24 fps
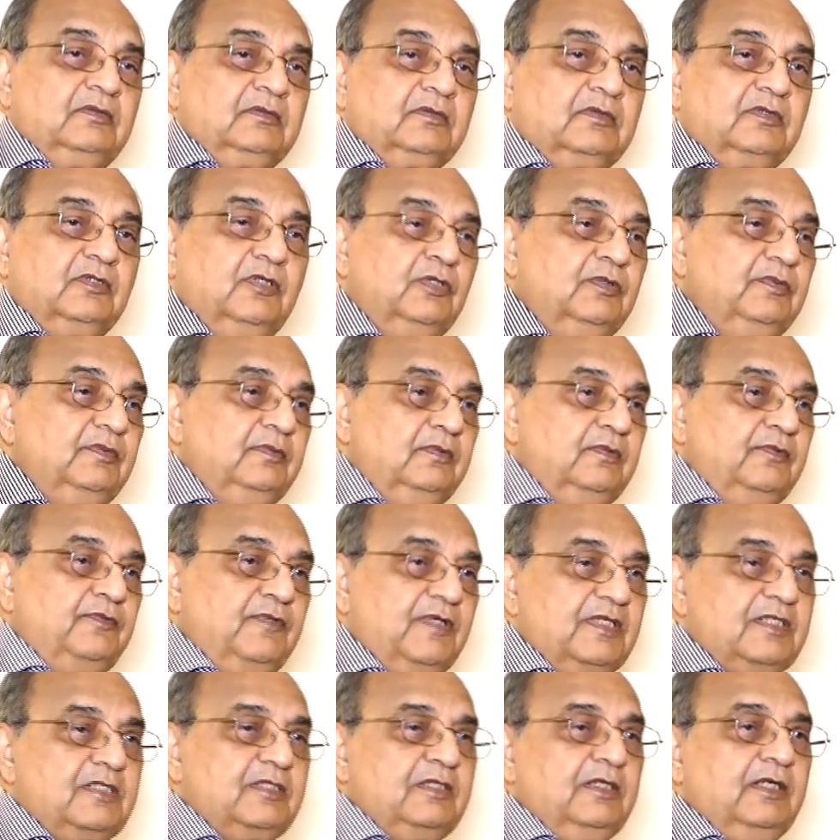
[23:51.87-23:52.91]
So
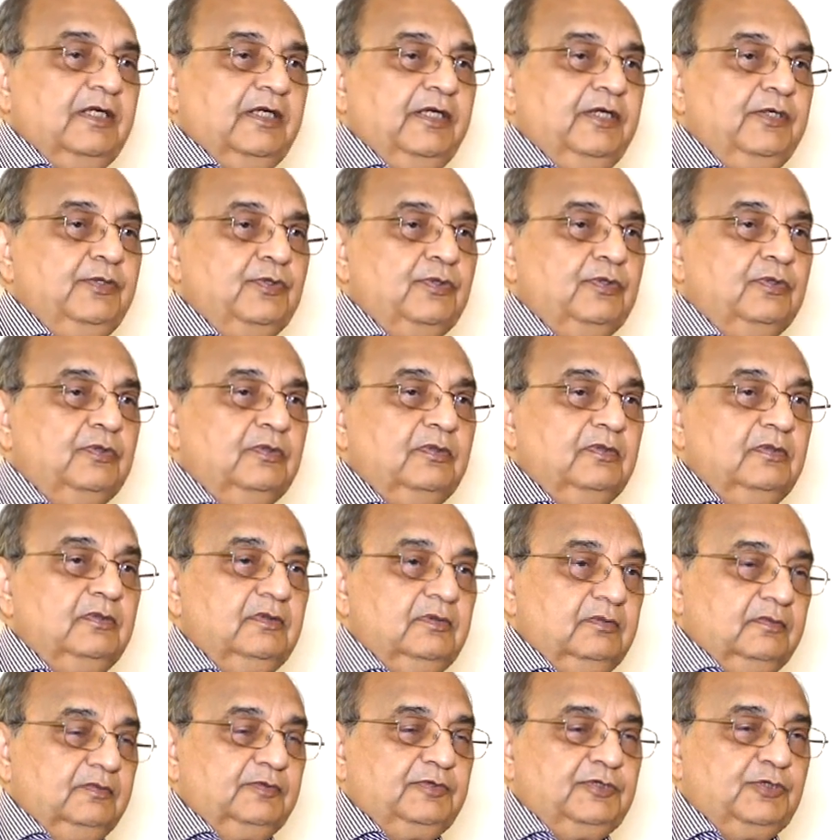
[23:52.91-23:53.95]
first thing is you
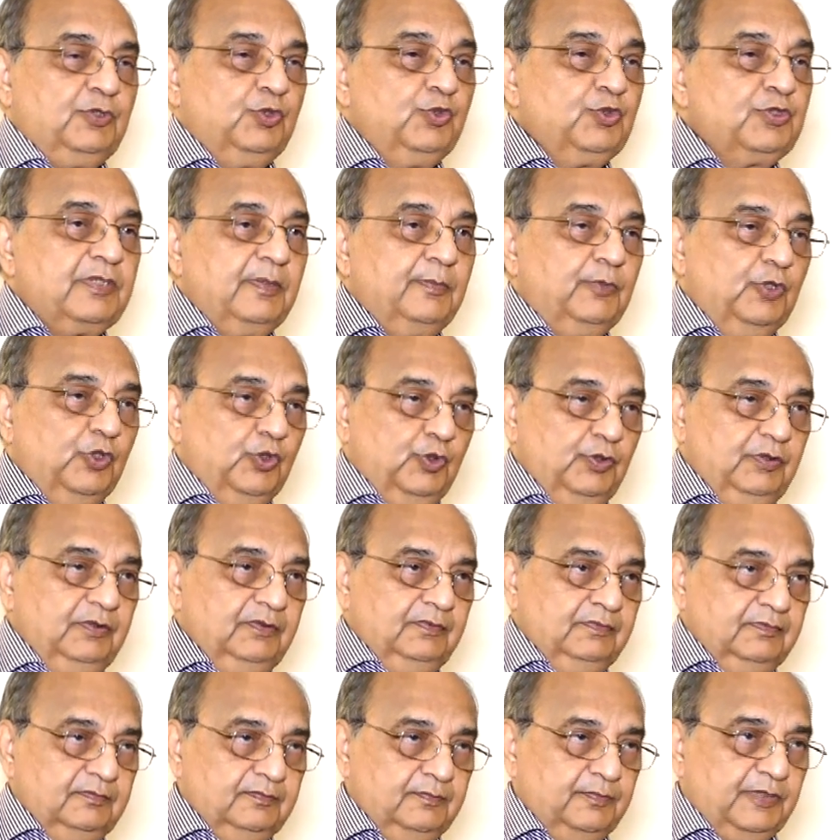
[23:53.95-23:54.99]
choose the
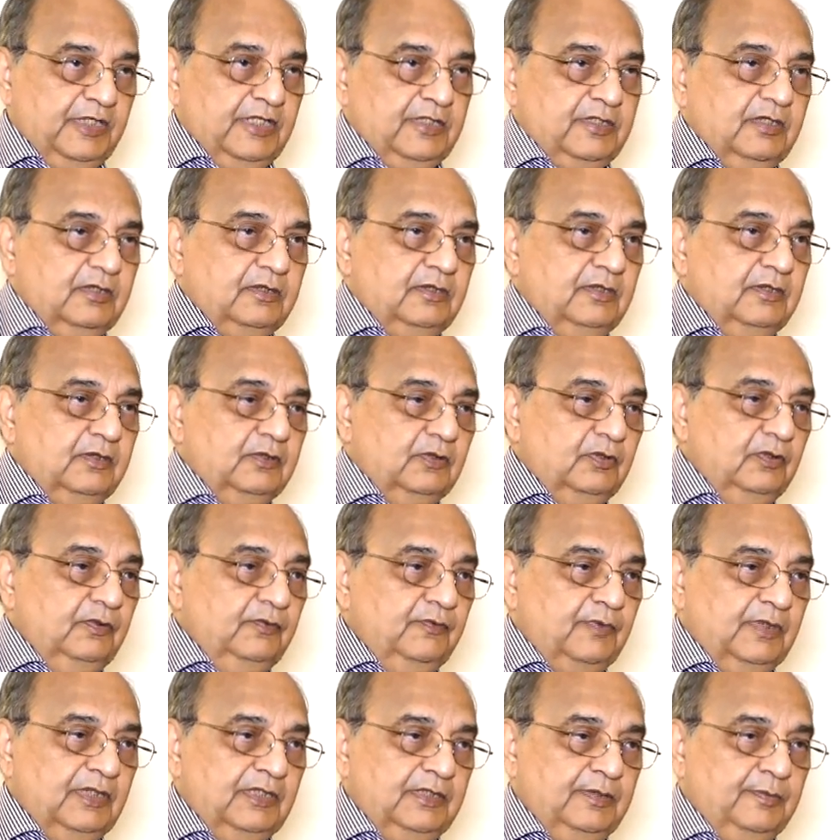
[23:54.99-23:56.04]
mode, pressure control,
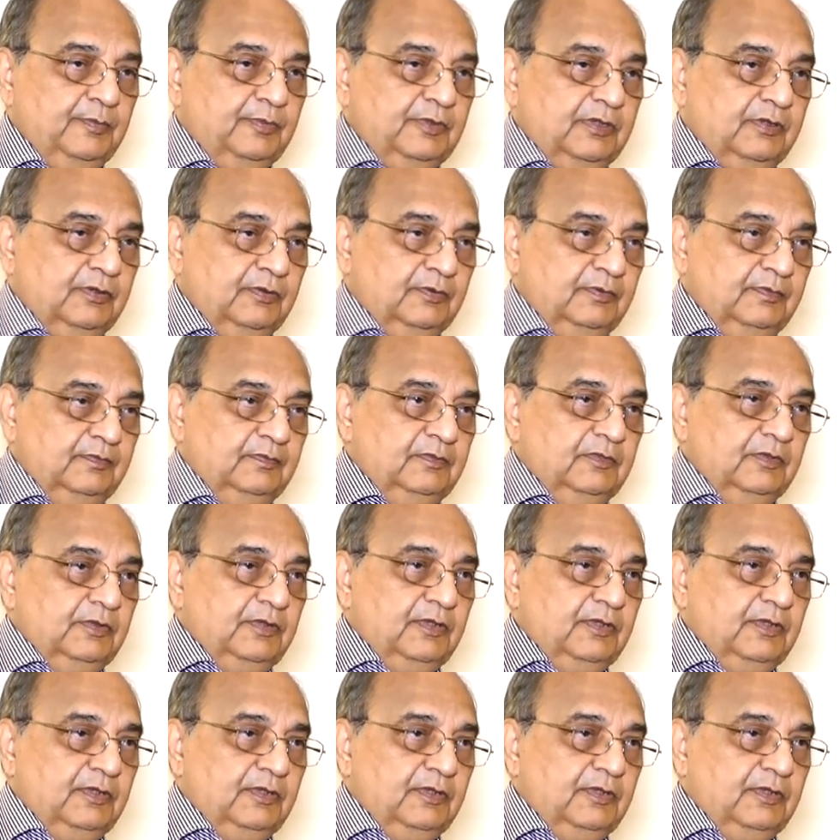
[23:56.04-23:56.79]
volume control.